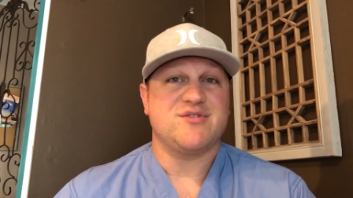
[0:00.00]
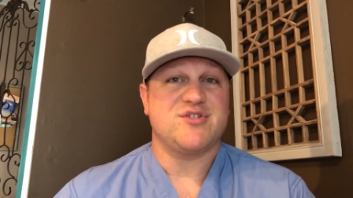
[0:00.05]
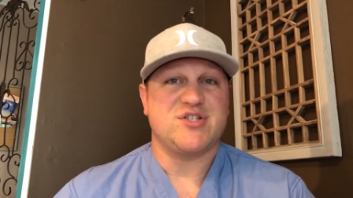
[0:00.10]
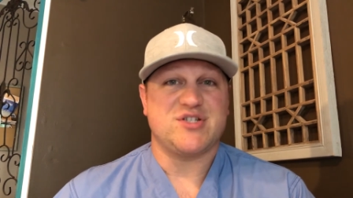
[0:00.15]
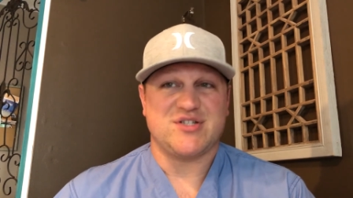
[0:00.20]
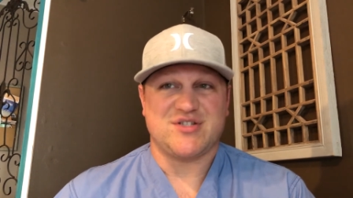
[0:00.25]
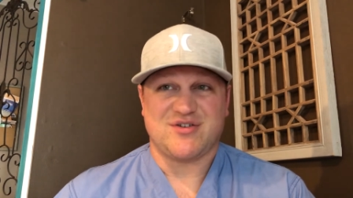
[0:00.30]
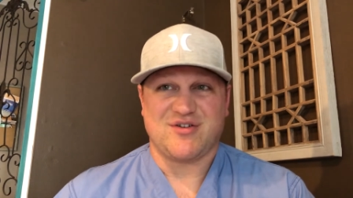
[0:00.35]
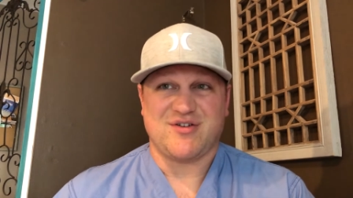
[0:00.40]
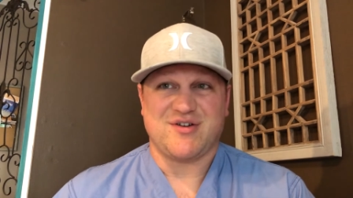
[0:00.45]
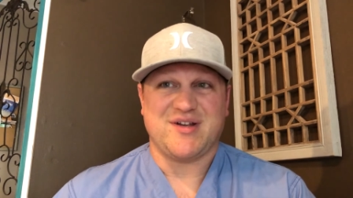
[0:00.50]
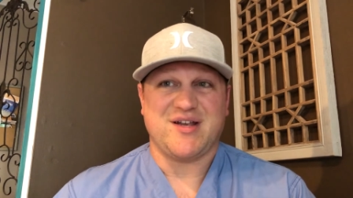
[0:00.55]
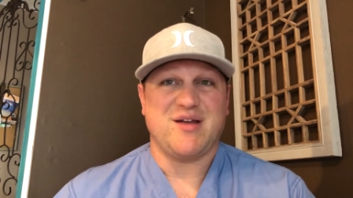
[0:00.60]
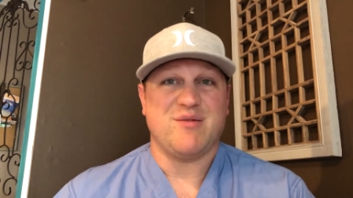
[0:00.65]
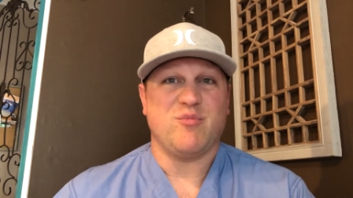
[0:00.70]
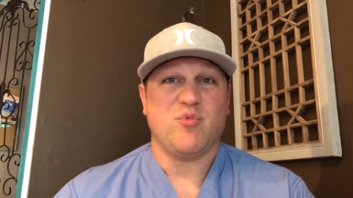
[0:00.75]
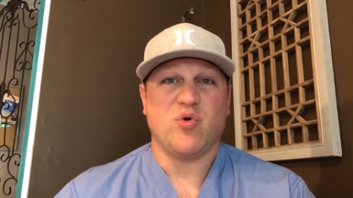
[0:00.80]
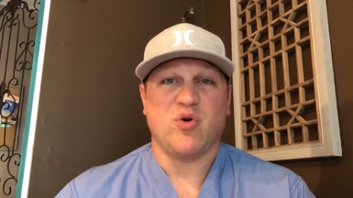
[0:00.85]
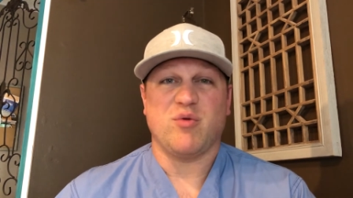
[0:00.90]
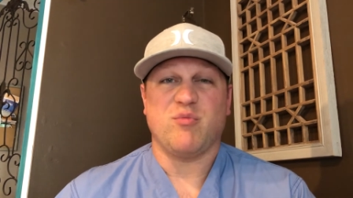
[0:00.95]
She's starting to
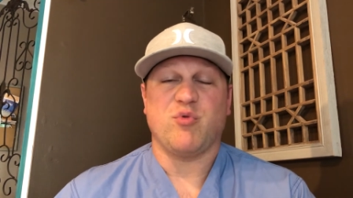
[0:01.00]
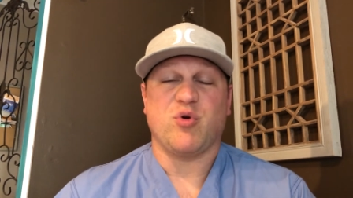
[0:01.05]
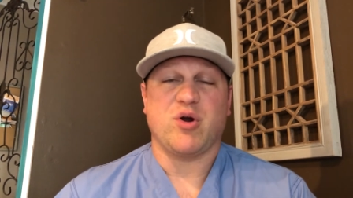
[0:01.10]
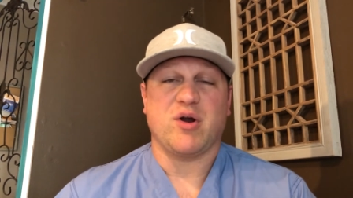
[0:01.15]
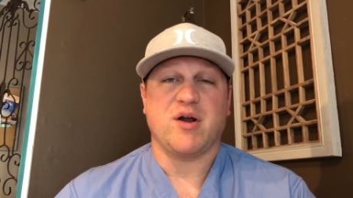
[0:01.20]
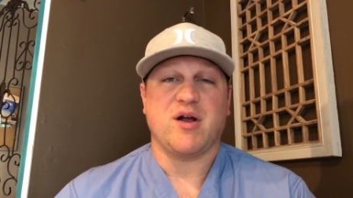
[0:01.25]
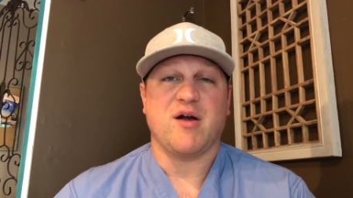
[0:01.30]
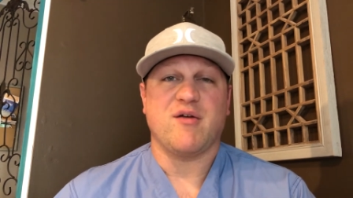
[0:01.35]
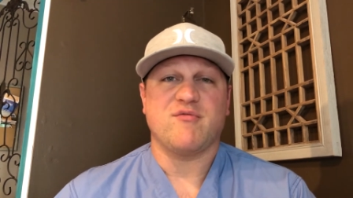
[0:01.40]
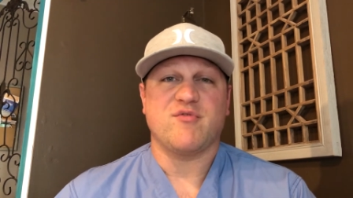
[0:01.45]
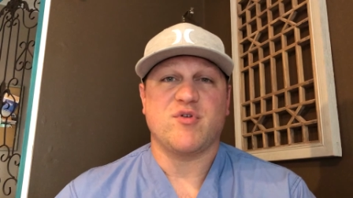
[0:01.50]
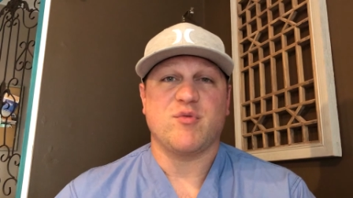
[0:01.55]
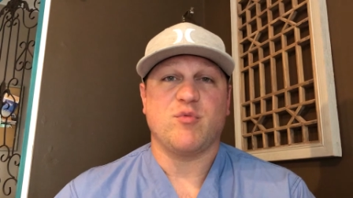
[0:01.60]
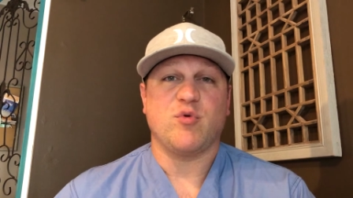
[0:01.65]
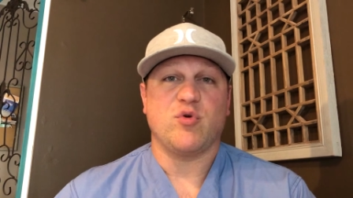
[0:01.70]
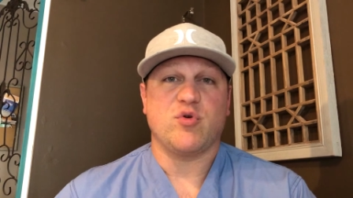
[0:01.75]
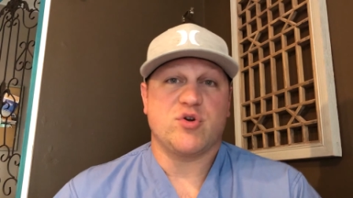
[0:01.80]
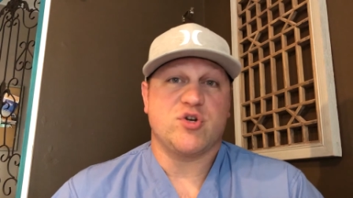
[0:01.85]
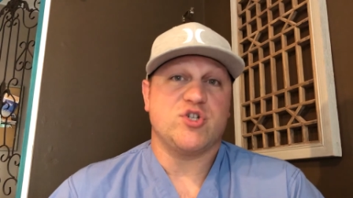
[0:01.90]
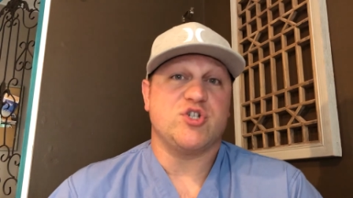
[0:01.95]
get more and more
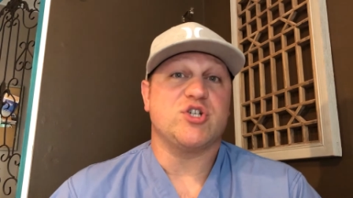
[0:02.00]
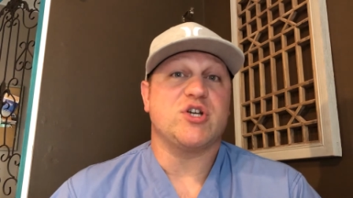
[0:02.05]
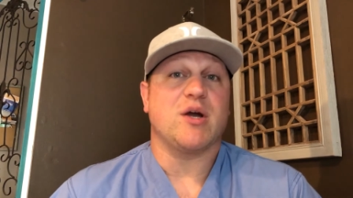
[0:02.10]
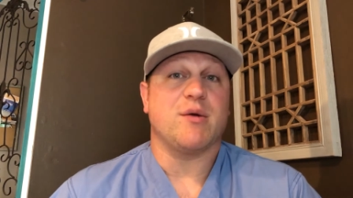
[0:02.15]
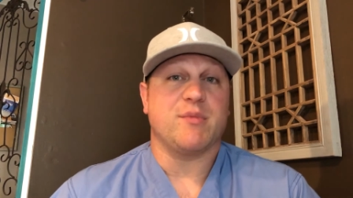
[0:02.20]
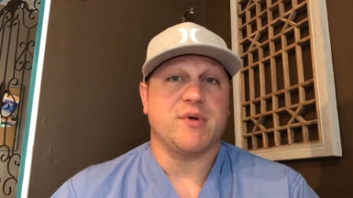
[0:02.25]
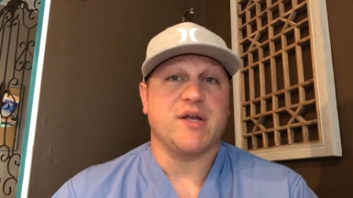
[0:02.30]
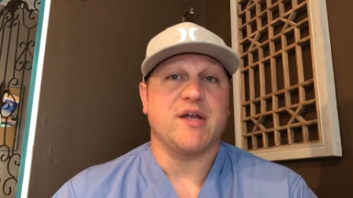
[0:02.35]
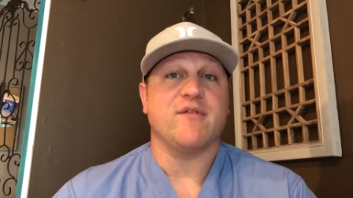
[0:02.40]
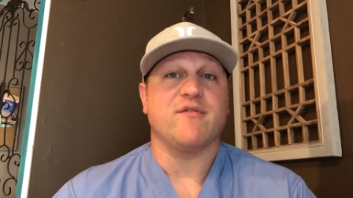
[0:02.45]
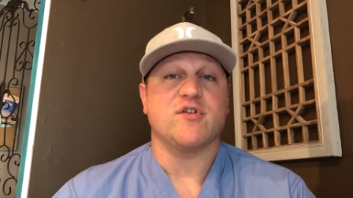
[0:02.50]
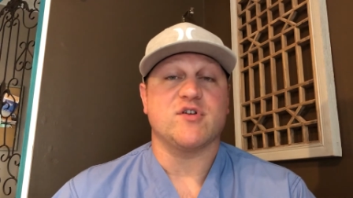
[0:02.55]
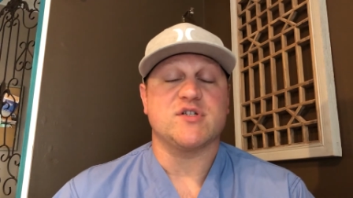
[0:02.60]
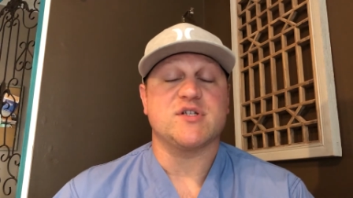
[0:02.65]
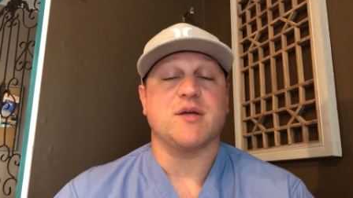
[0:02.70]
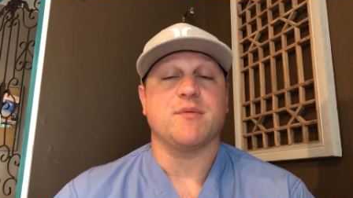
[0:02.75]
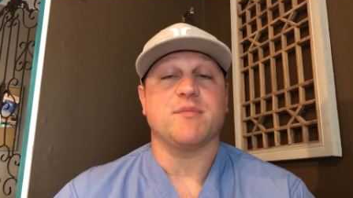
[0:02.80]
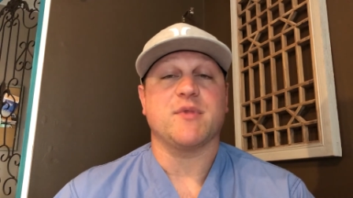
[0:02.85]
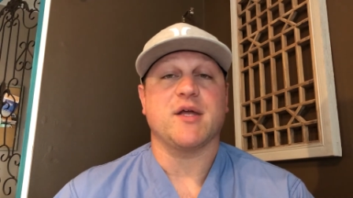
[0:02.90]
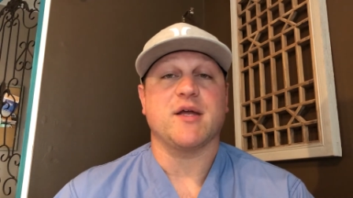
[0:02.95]
uncomfortable. Could you come and give her
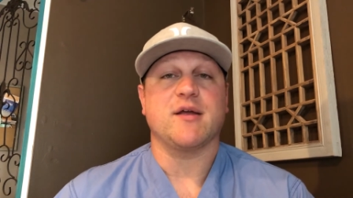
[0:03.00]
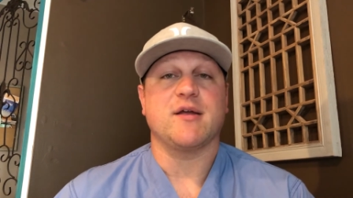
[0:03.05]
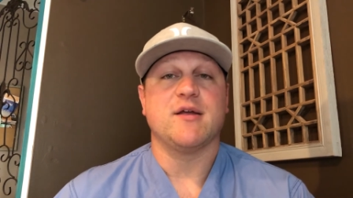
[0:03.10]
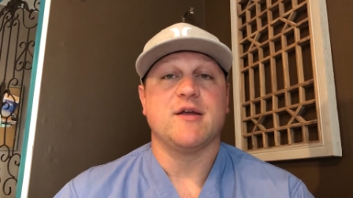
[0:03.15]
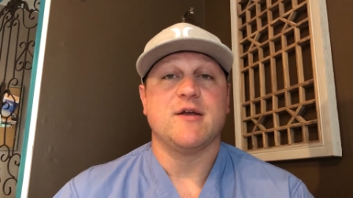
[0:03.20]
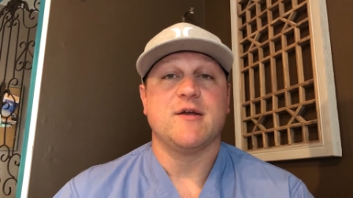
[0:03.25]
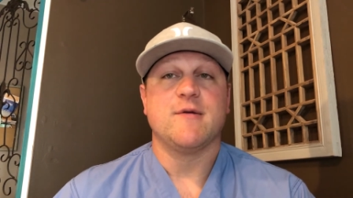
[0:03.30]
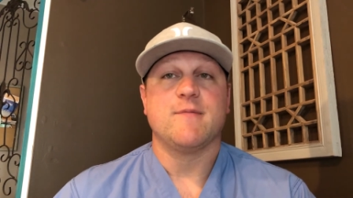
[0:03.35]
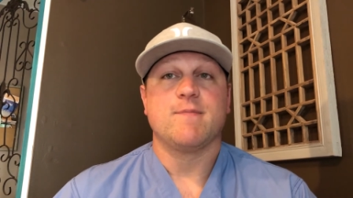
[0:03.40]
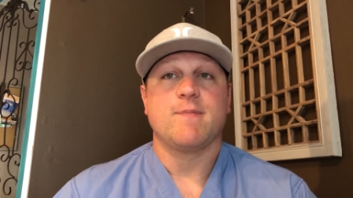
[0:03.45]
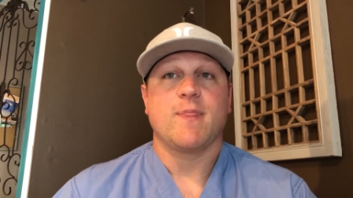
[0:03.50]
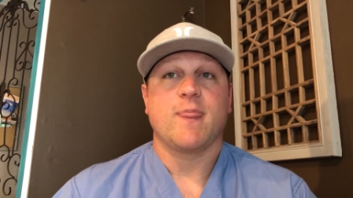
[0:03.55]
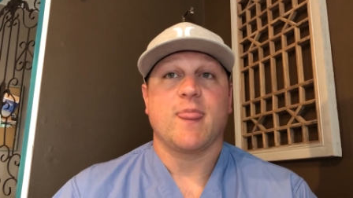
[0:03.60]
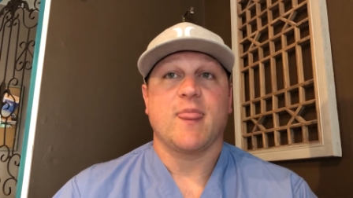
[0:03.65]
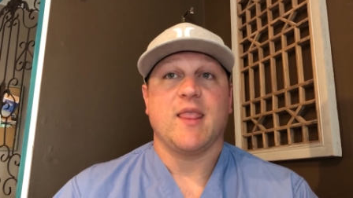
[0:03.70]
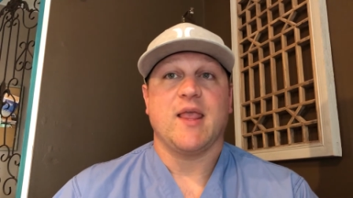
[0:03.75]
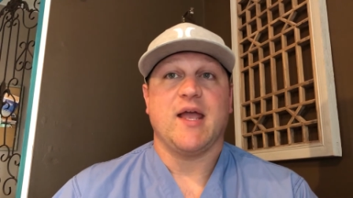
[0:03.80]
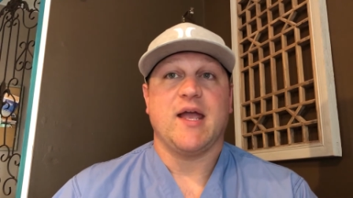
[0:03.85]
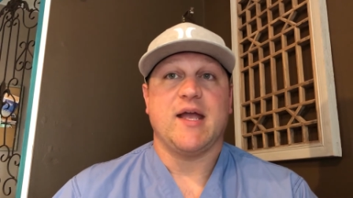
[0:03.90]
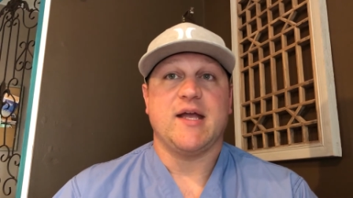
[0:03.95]
something?
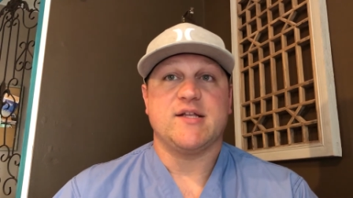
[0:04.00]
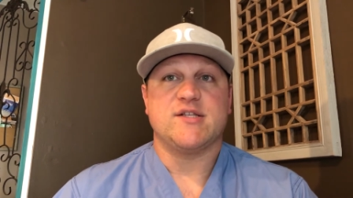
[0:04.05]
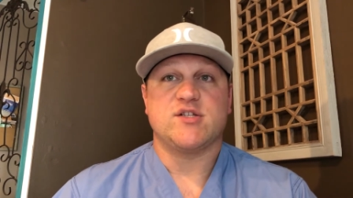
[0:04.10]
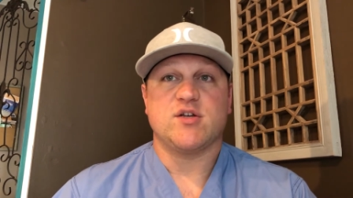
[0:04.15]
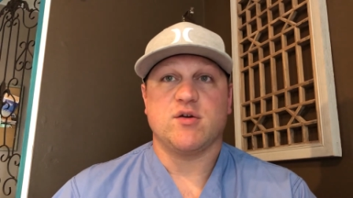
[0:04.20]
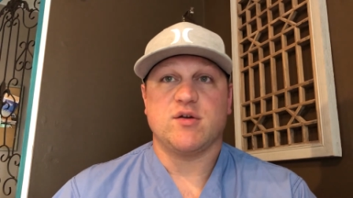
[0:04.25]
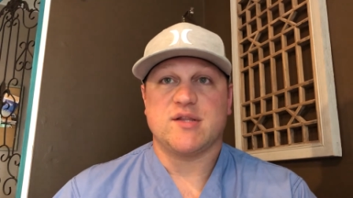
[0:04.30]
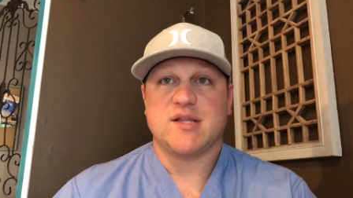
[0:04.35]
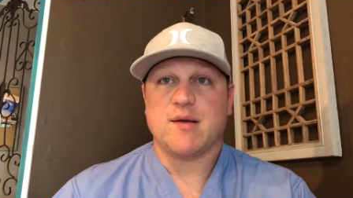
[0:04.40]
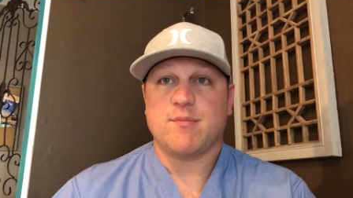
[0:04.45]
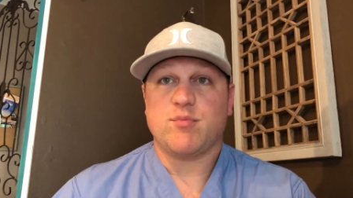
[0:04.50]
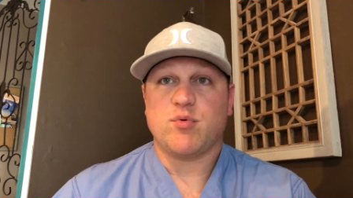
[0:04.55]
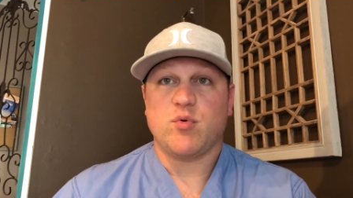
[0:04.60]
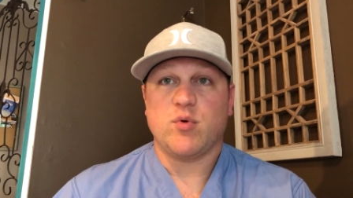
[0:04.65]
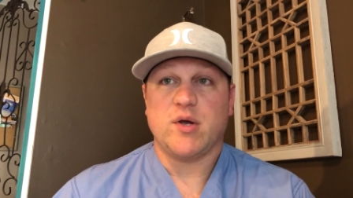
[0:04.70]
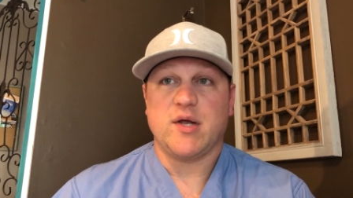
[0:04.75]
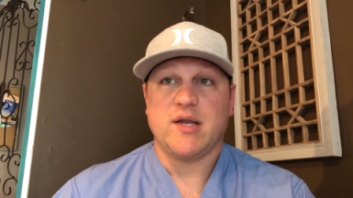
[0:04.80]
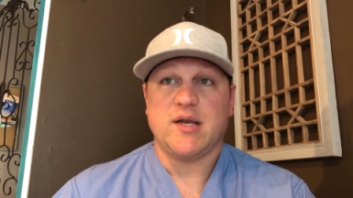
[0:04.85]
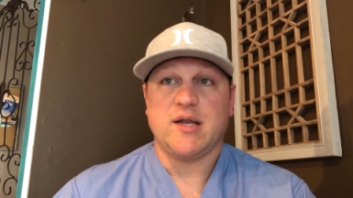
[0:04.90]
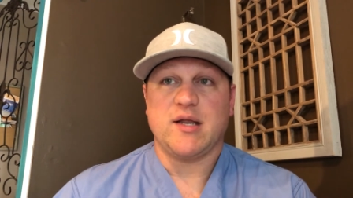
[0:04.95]
And so at that
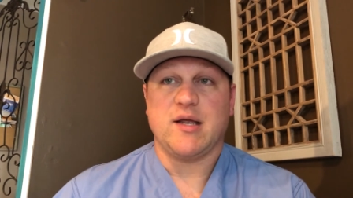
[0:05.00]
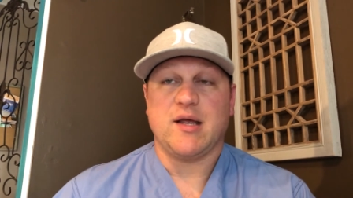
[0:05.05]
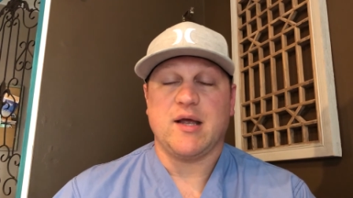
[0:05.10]
point,